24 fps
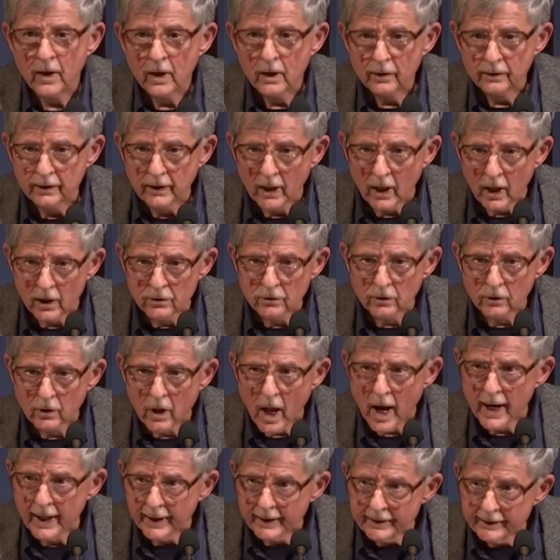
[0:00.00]
the
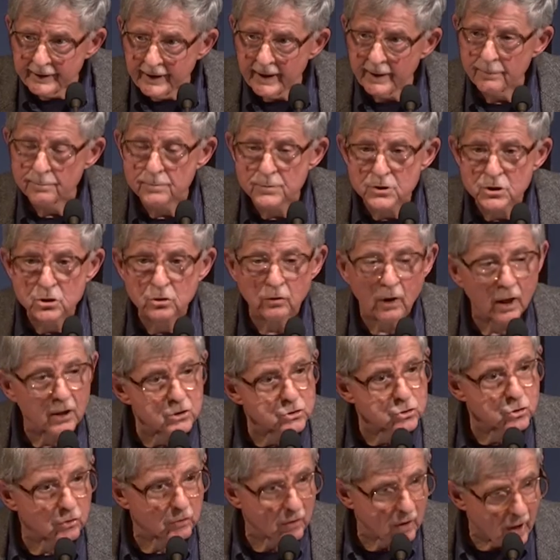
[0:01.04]
underlying deep
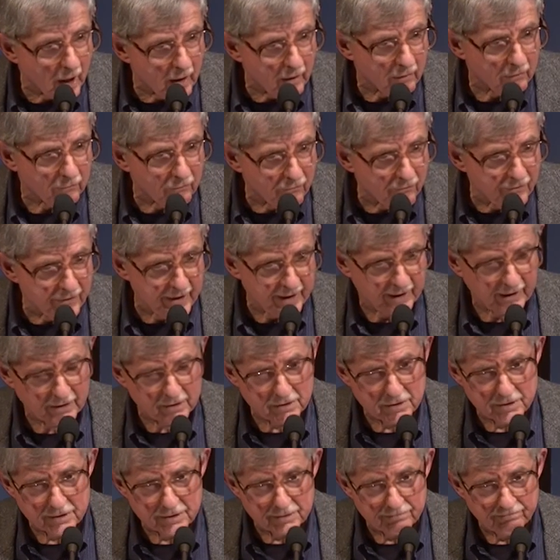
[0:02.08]
structure of
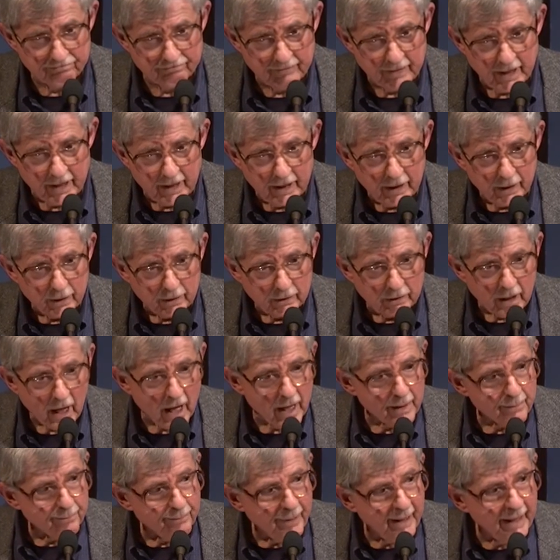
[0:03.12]
things.
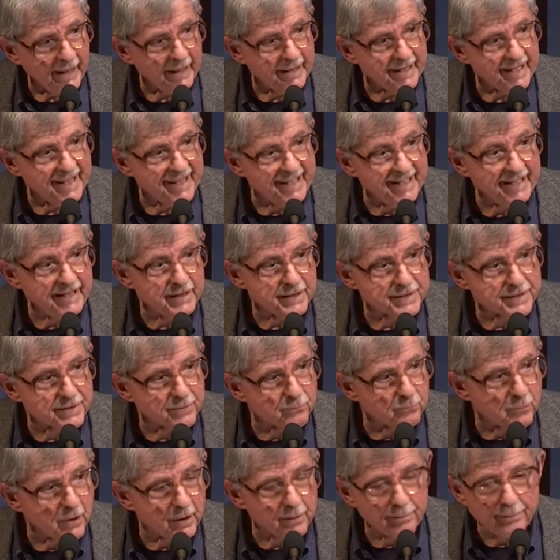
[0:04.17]
Not
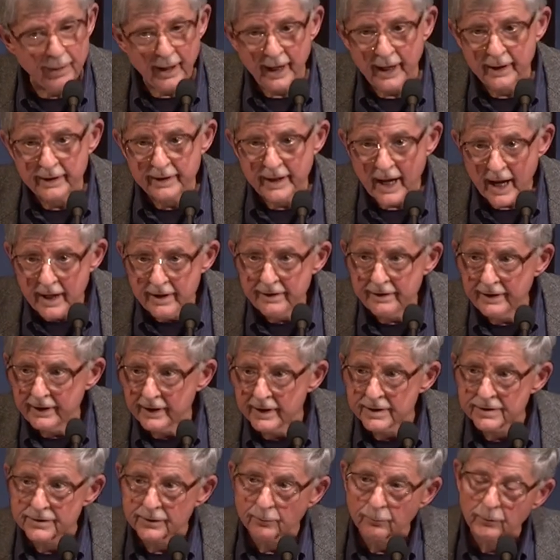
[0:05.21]
pantheism, but
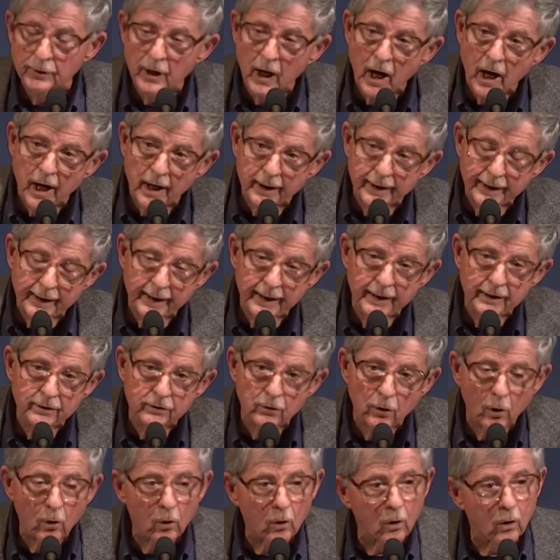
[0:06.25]
panentheism, God in
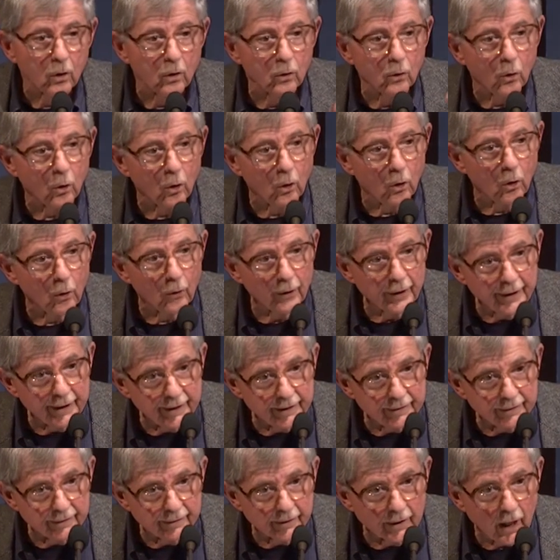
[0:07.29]
all
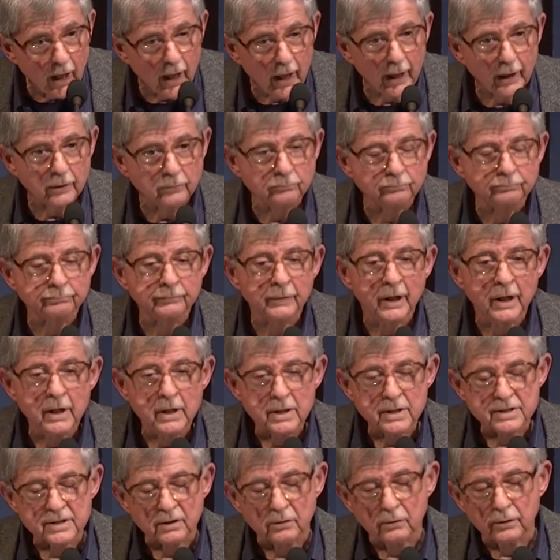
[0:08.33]
in God.
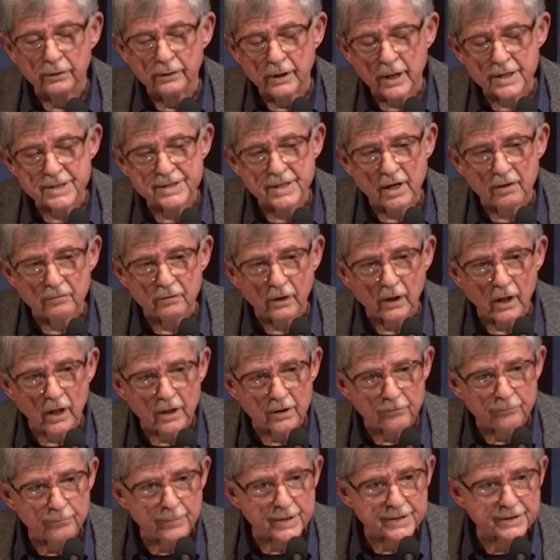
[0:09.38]
So it does have a kind
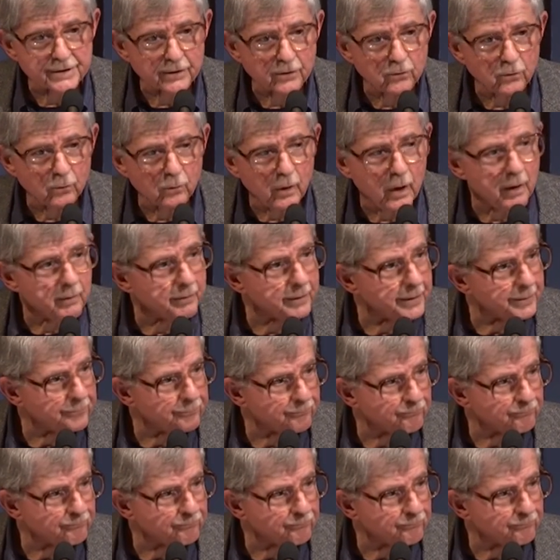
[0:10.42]
of mystical quality.